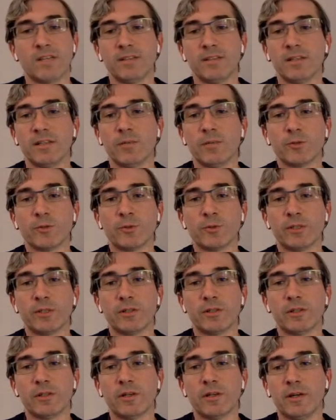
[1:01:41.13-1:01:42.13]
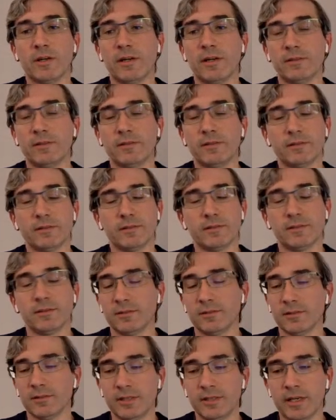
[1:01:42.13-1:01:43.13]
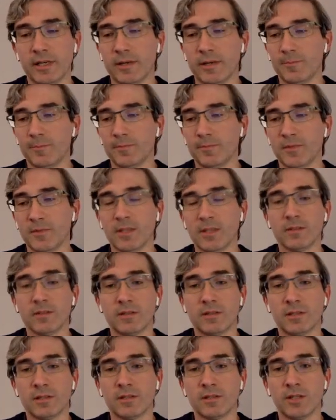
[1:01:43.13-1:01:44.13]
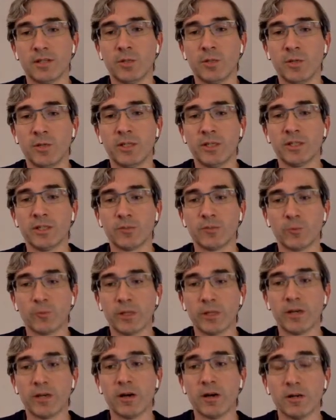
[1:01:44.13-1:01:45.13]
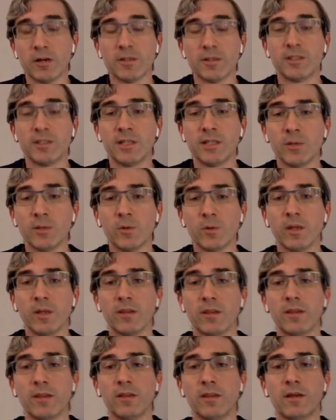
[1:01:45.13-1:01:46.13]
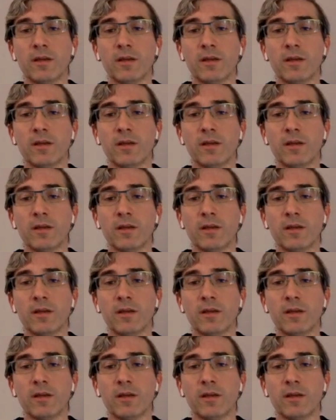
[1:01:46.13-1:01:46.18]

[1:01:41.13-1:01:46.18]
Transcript: I wish we, yeah, humidity is really hard to deal with.